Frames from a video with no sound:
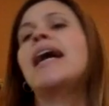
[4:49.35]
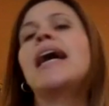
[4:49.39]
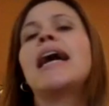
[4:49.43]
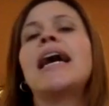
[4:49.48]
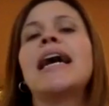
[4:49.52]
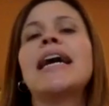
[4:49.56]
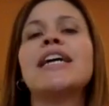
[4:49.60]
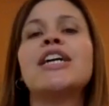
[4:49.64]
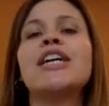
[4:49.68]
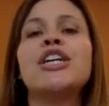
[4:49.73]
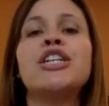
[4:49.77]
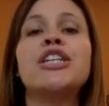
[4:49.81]

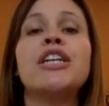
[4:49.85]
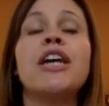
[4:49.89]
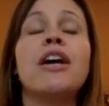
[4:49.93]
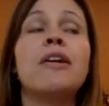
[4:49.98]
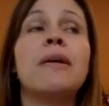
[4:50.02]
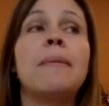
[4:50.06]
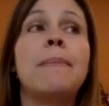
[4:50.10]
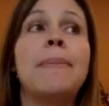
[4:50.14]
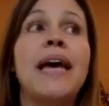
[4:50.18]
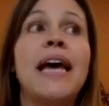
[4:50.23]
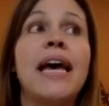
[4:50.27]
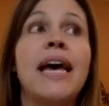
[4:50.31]
I could go
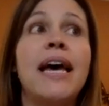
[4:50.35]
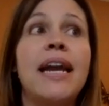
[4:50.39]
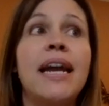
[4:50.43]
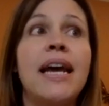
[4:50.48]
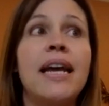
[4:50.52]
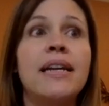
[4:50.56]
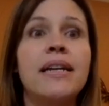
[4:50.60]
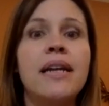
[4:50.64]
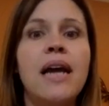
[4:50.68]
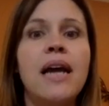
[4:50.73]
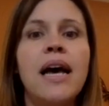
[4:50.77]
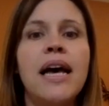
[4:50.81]
to bed
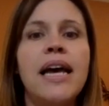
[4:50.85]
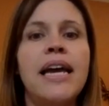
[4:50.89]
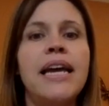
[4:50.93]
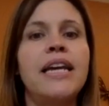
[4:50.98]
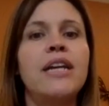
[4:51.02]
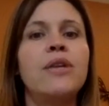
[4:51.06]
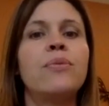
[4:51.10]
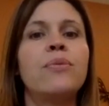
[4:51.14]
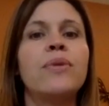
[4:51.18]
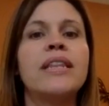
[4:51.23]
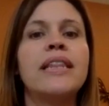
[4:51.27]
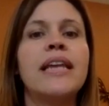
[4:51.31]
at
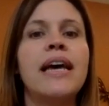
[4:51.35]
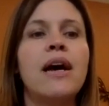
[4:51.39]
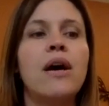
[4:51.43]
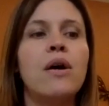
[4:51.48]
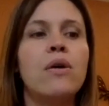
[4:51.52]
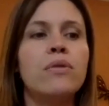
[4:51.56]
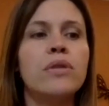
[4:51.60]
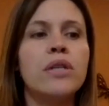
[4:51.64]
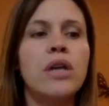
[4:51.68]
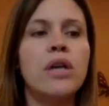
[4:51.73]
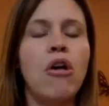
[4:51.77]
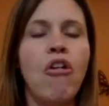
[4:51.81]
night
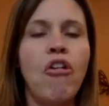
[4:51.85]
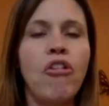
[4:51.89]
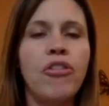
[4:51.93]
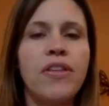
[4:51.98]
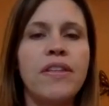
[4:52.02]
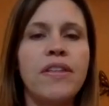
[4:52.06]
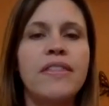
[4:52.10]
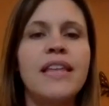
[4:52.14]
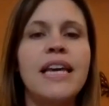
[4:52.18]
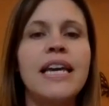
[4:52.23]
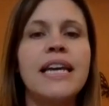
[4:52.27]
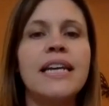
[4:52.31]
without all
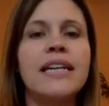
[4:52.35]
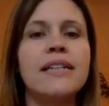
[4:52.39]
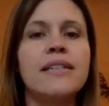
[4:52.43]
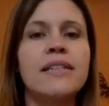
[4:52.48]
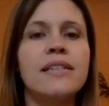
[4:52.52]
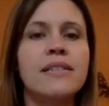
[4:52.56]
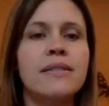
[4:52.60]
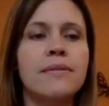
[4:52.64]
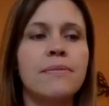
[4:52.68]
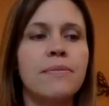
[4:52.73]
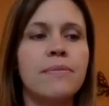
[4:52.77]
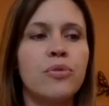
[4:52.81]
the
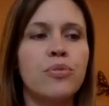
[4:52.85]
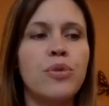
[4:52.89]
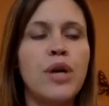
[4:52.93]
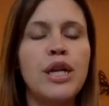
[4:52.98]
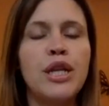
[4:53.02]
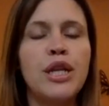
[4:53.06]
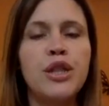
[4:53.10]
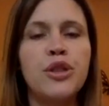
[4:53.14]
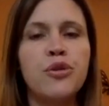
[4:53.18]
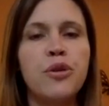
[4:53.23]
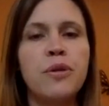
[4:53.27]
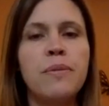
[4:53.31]
things
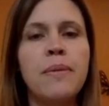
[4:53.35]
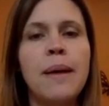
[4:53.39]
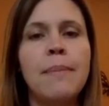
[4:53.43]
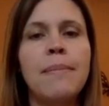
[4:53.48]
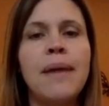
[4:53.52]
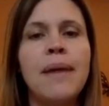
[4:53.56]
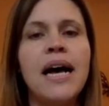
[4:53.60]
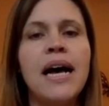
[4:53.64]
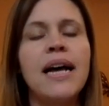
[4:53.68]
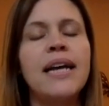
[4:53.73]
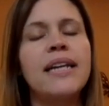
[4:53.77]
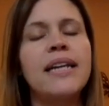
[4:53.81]
running through my
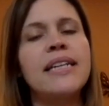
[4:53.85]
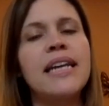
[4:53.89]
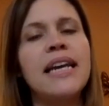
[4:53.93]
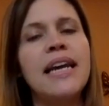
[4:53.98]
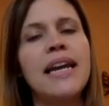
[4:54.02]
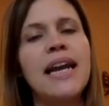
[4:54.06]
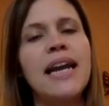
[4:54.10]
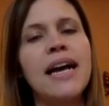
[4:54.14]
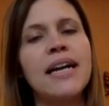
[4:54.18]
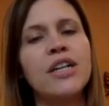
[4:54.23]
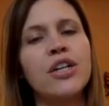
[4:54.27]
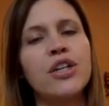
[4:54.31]
mind,
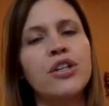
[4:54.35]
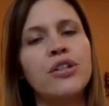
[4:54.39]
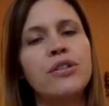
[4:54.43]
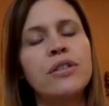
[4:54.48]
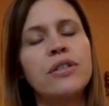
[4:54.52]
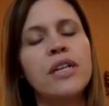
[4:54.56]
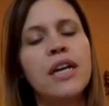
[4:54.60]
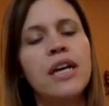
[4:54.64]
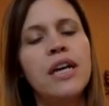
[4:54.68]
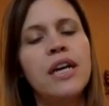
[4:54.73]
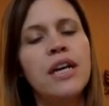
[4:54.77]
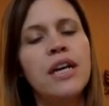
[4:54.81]
and I could